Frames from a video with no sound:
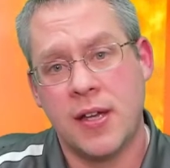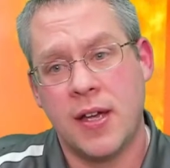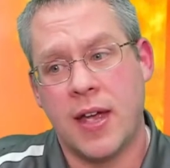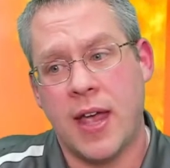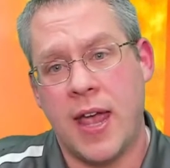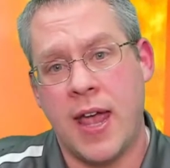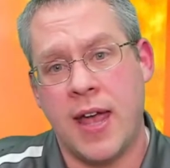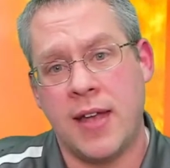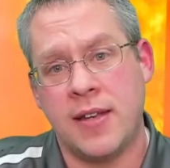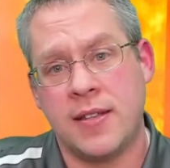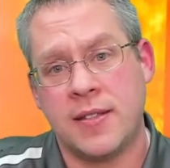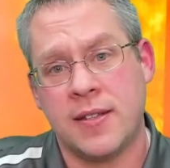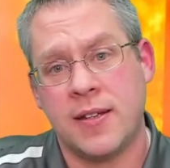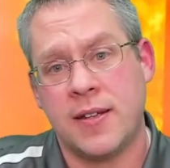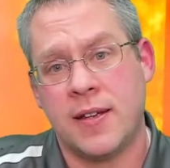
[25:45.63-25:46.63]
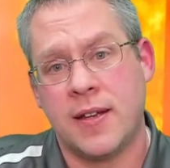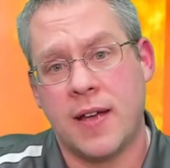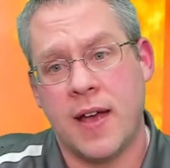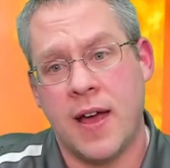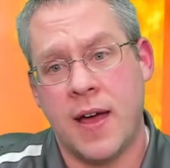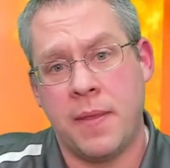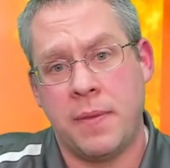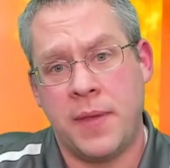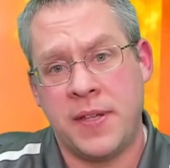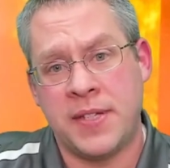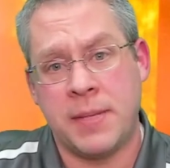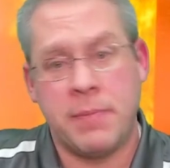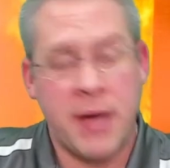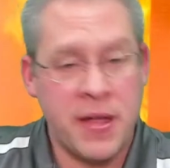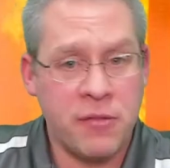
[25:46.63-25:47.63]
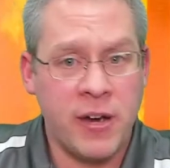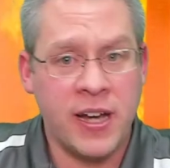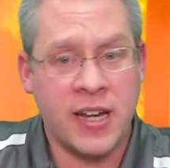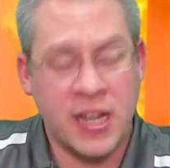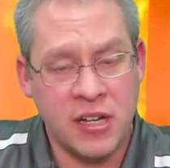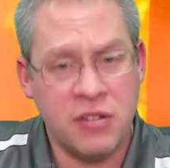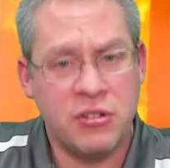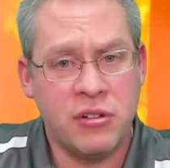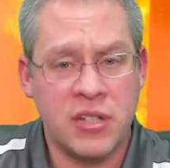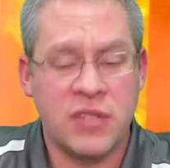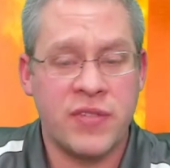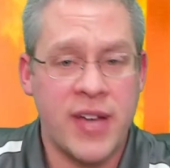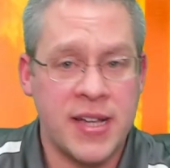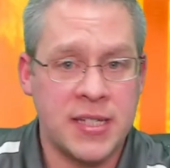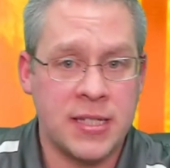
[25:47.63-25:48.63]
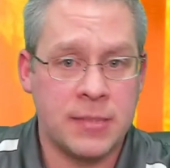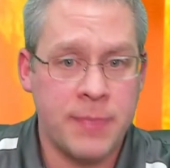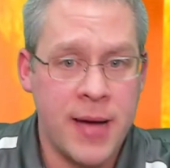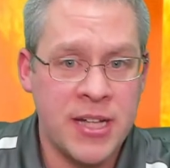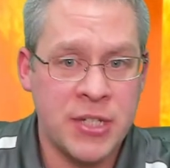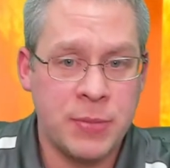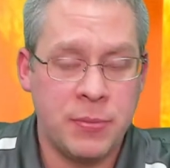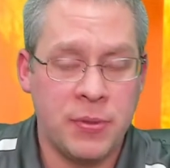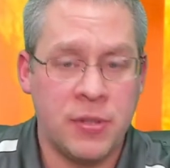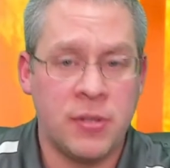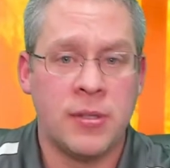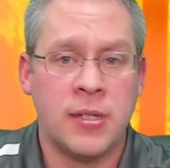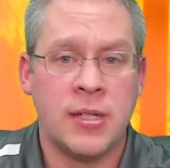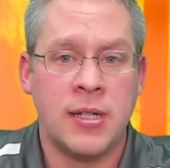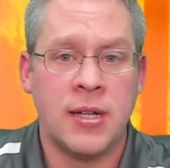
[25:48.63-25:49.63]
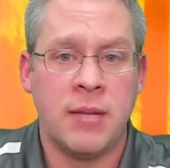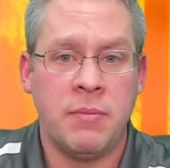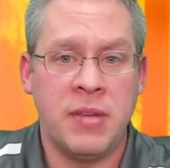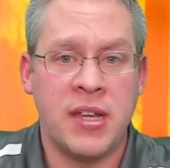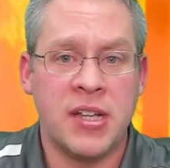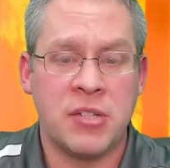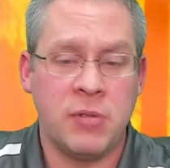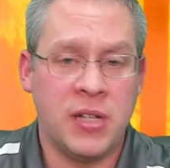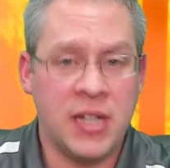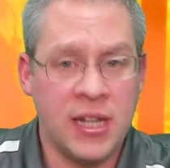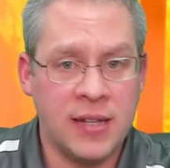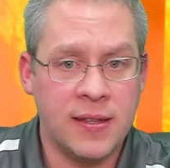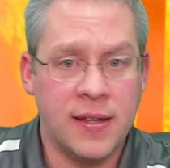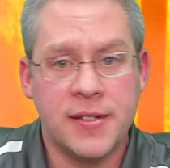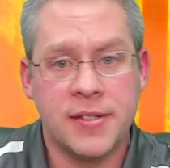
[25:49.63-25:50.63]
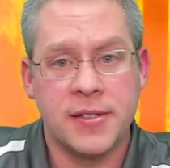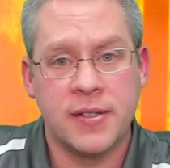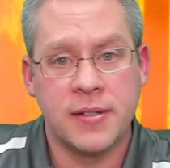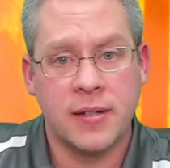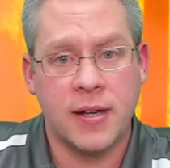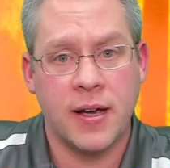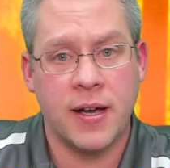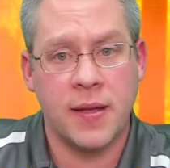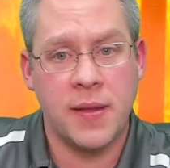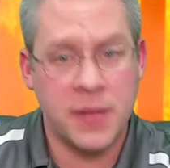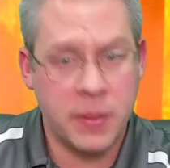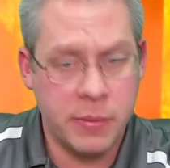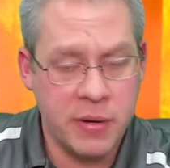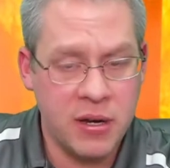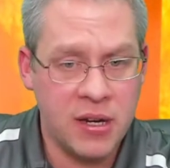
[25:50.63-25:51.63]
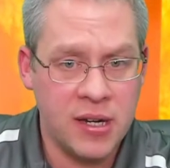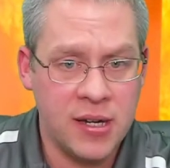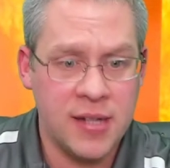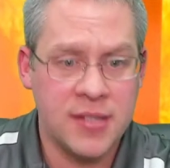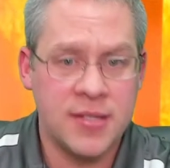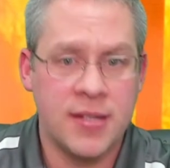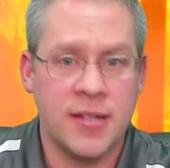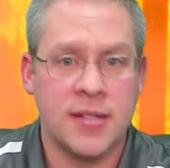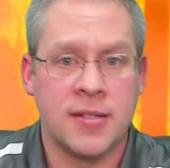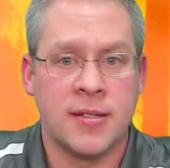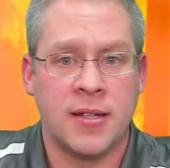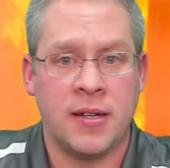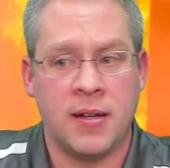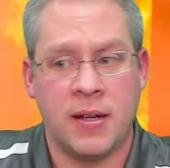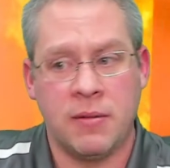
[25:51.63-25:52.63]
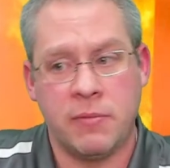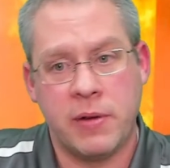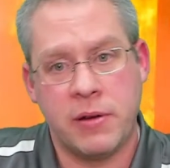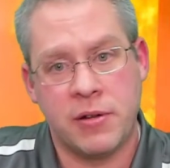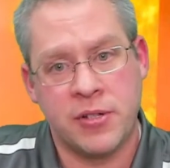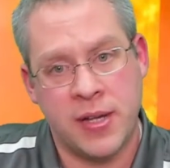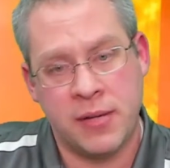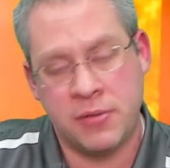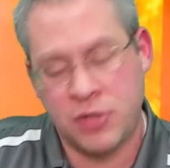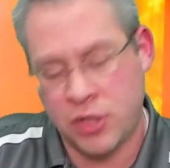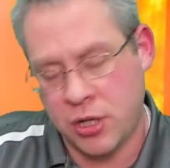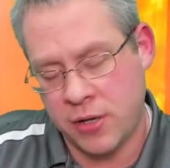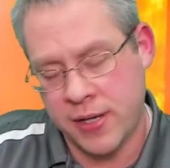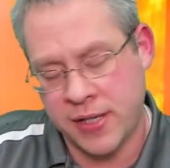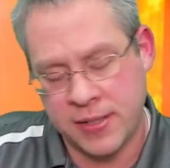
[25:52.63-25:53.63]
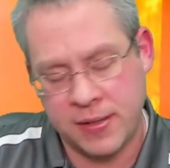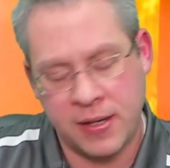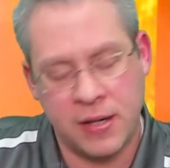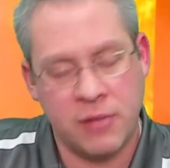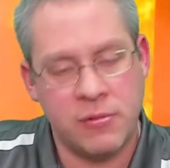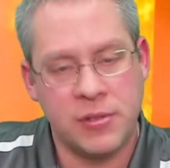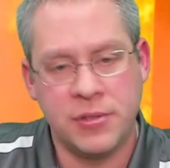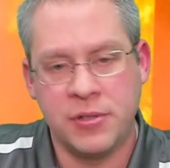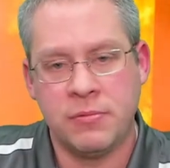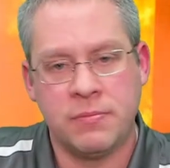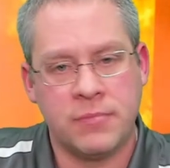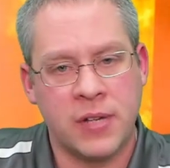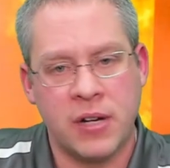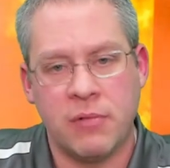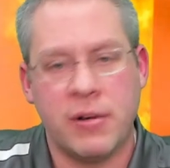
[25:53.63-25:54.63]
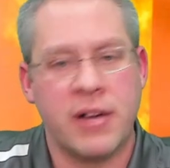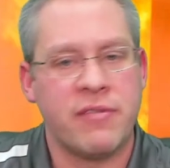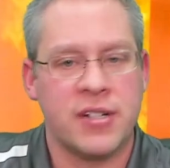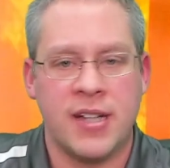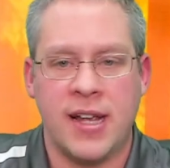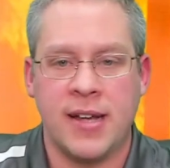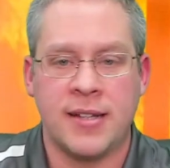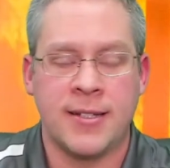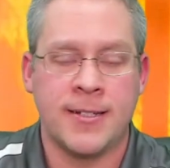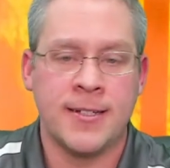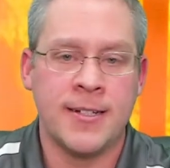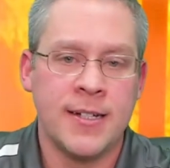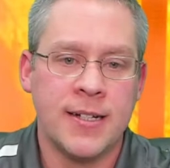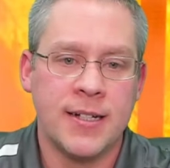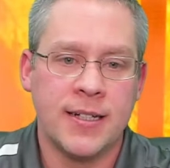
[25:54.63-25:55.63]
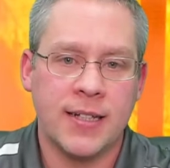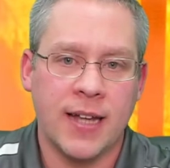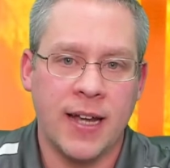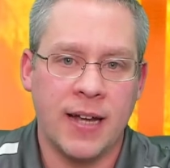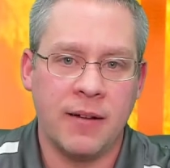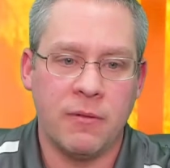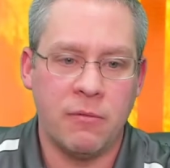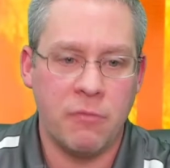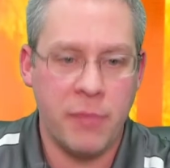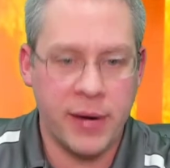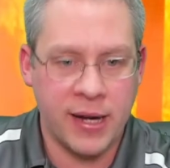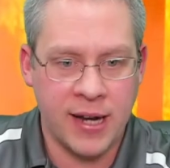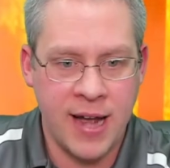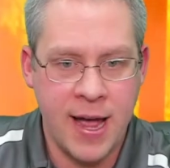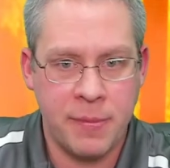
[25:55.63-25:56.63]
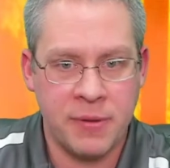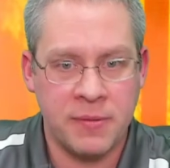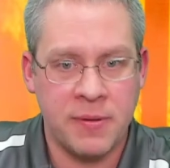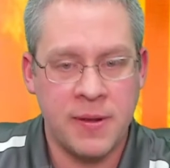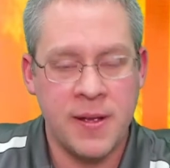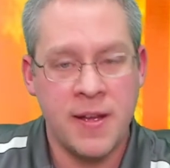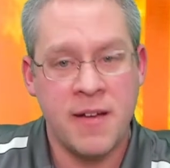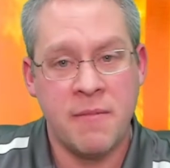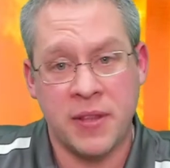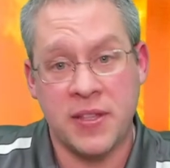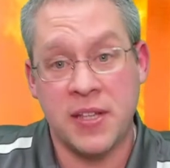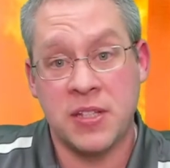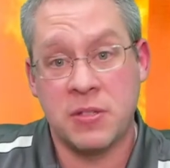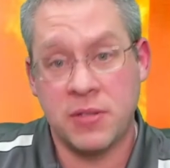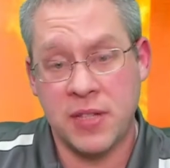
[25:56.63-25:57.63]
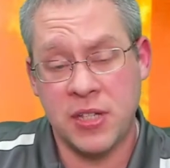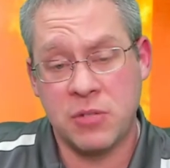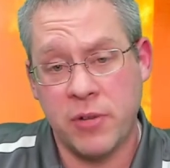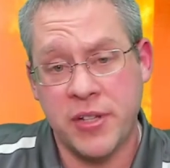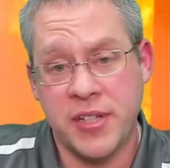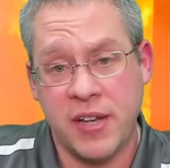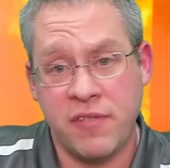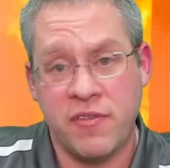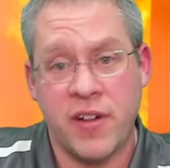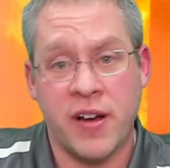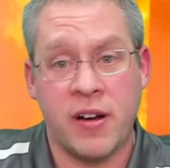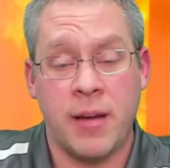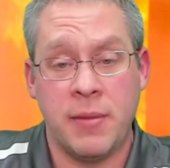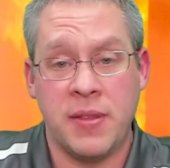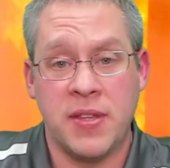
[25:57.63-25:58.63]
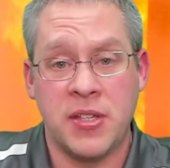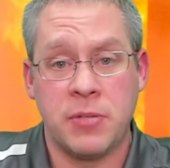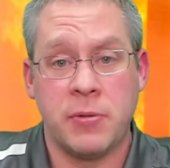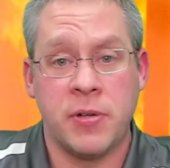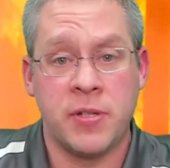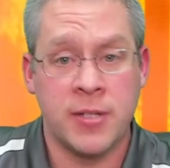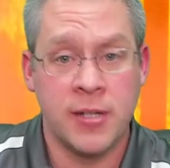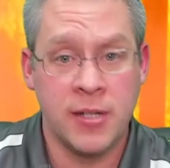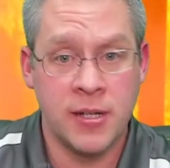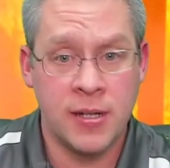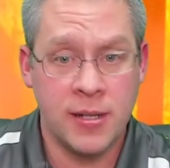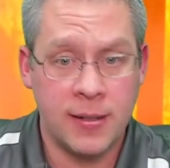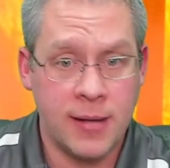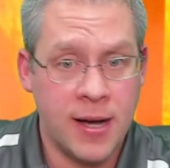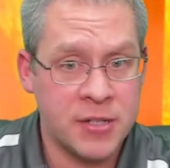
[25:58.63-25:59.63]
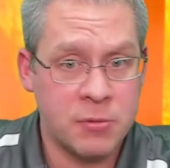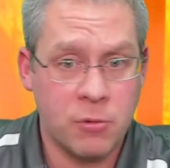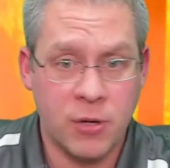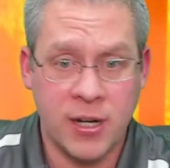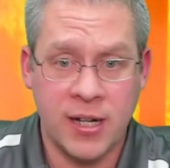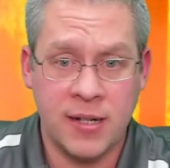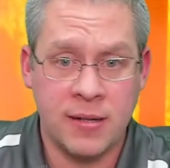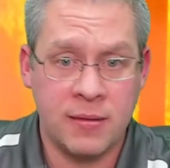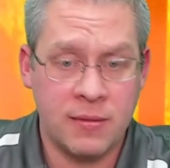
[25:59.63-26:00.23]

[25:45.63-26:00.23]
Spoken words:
And they said, by the way, can you do it as fast as possible? Because we need this. And the community needs this. And we were said, sure, that's, we'll do, whatever it takes, and we'll make it happen. But this was a fire. I mean, this was us working